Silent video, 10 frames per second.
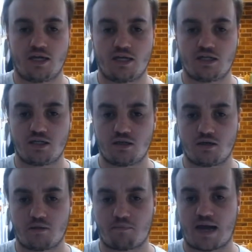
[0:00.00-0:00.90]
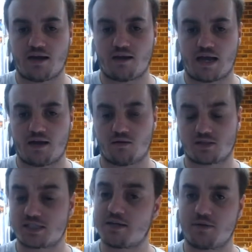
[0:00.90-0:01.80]
Indian Pale Ale
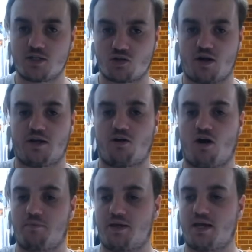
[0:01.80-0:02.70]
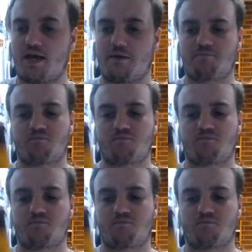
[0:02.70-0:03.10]
Sleeping Giant IPA.